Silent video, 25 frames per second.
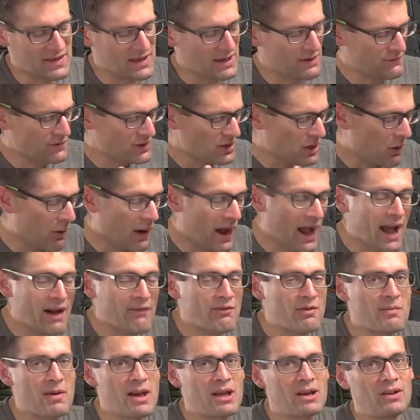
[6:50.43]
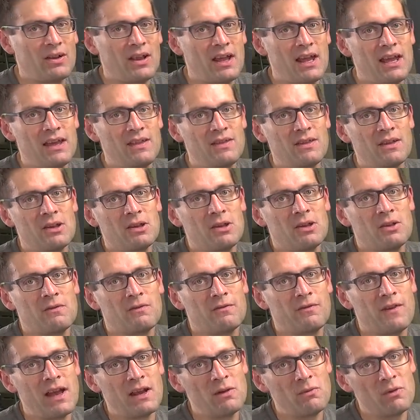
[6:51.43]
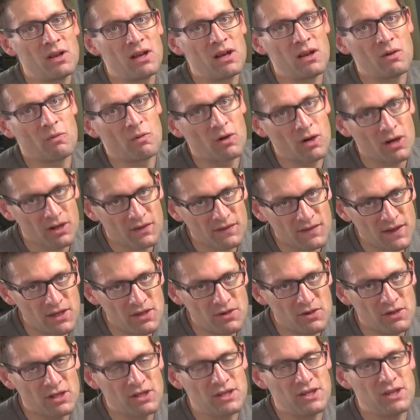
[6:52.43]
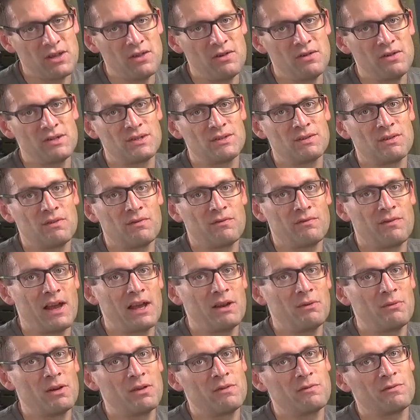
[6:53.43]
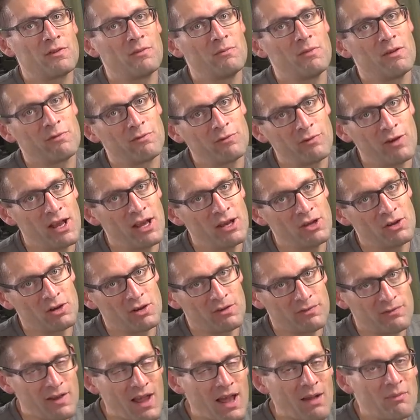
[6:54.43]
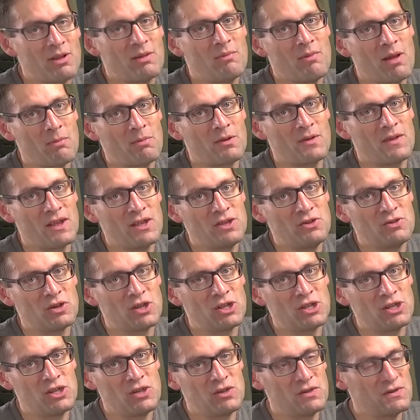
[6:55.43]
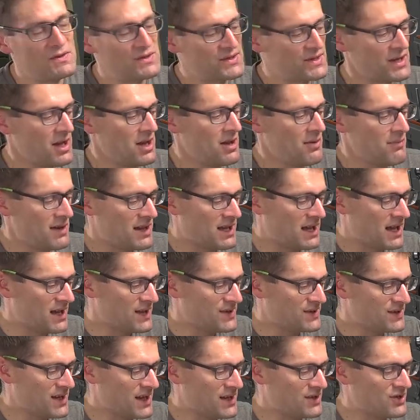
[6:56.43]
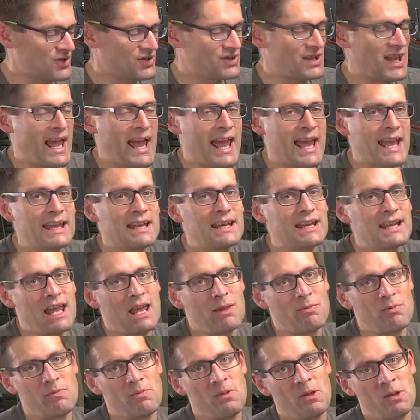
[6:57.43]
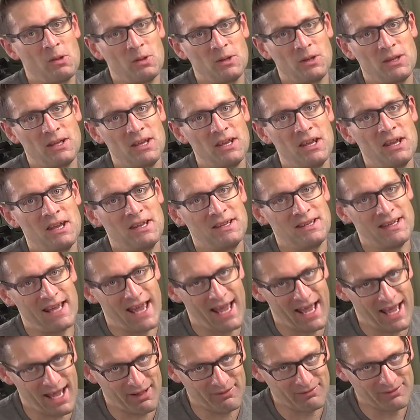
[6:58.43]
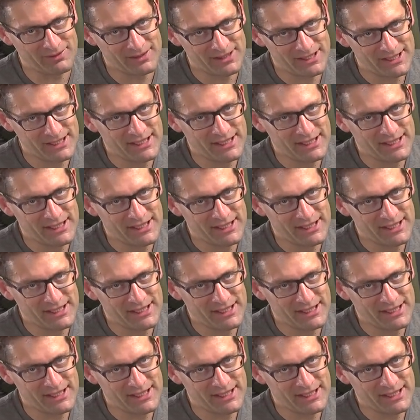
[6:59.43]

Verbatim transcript: And if you don't have a metal lathe, Find one at work that you could use, find one from a friend or a family member that you could use because it's just a handy capability to have.